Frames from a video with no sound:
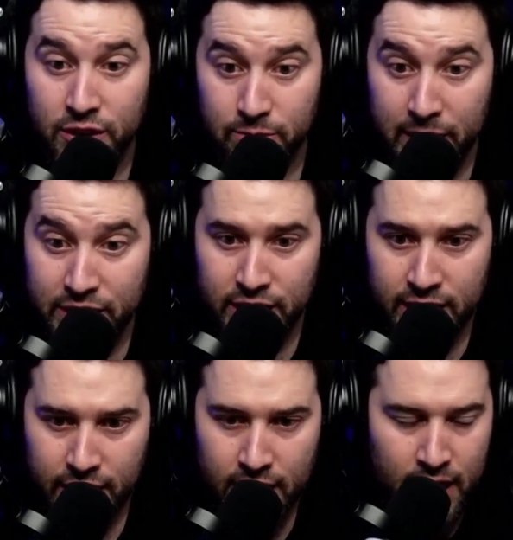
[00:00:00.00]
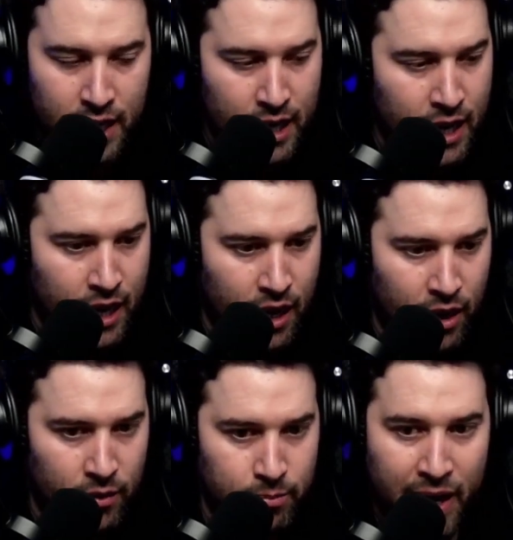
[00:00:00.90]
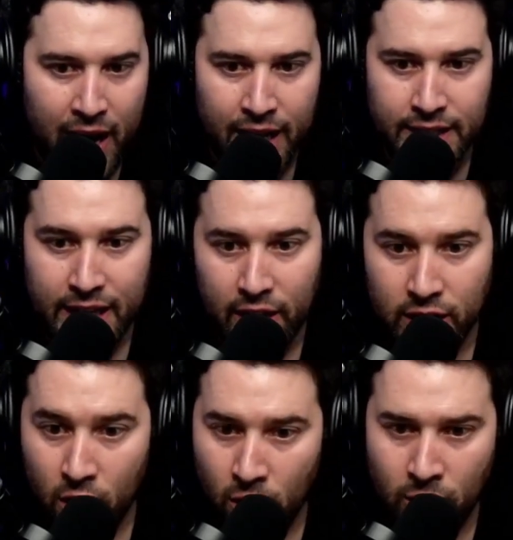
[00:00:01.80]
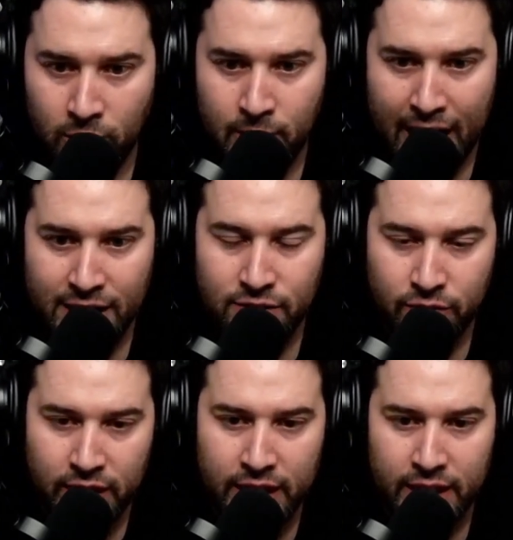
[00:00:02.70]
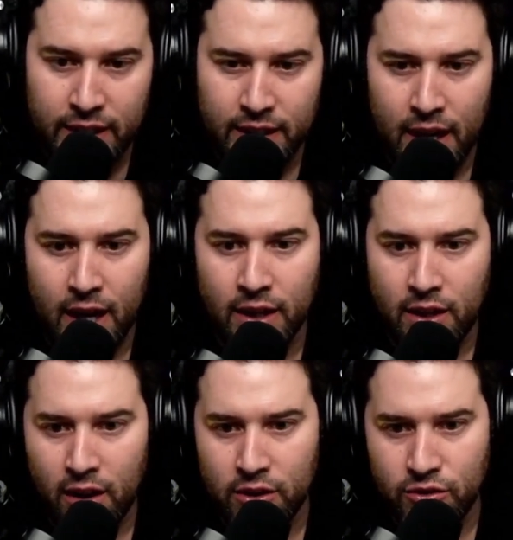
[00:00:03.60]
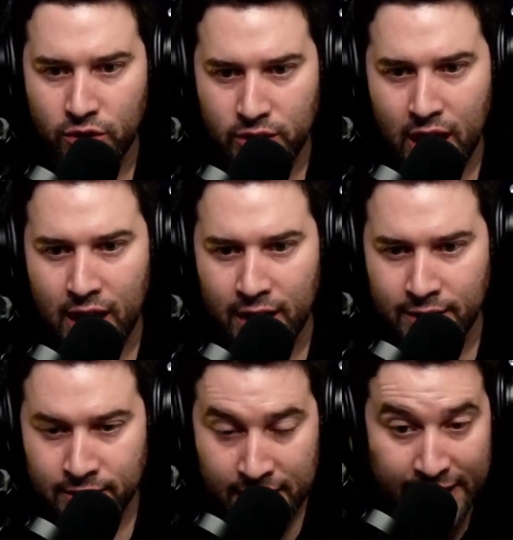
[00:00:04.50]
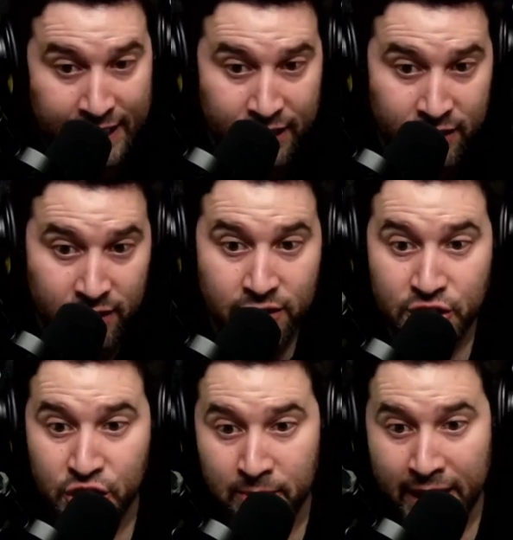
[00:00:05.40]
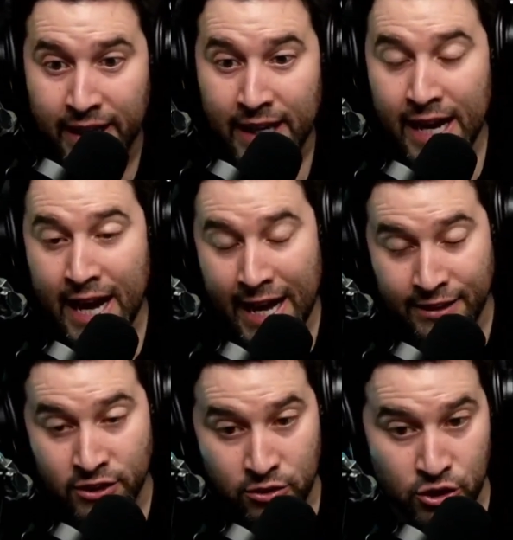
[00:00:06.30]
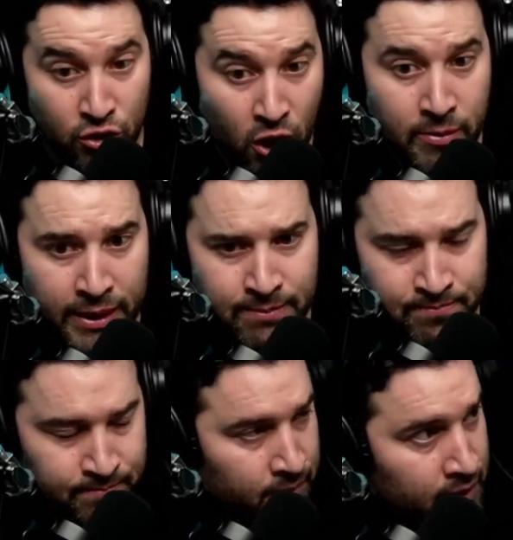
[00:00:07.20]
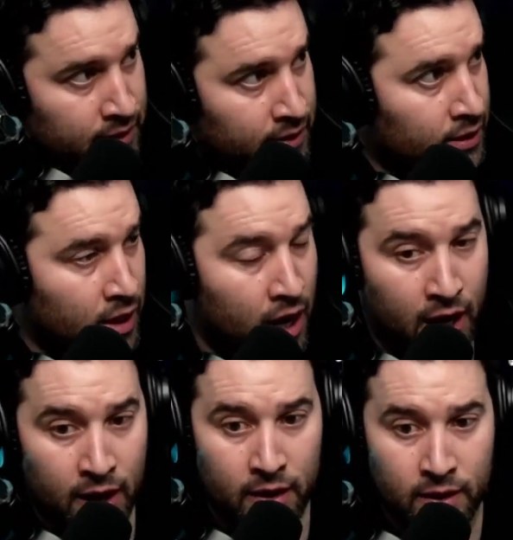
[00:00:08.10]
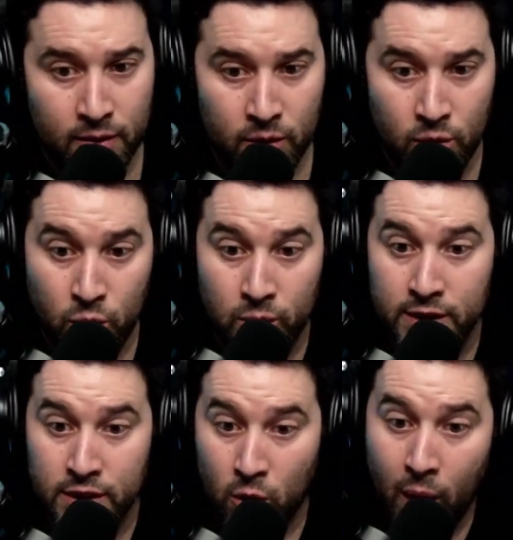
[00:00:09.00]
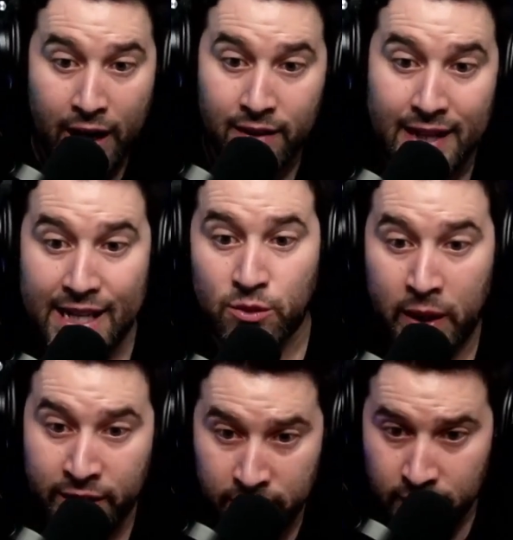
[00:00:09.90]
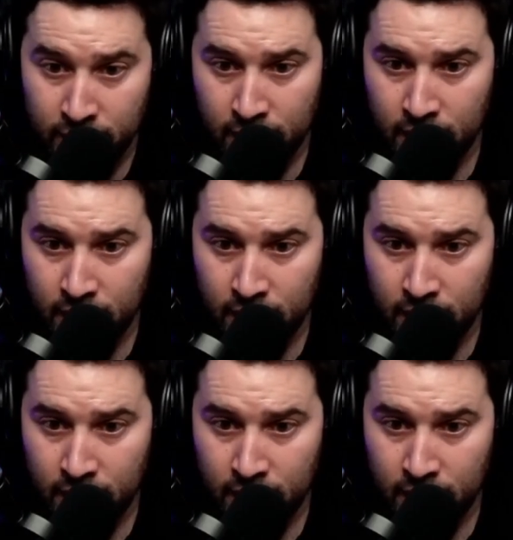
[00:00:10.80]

of pitching behind Garrett Cole, Max Fried, Carlos Rodon, Heel, Schmidt. And so Stroman, who was acquired last winter,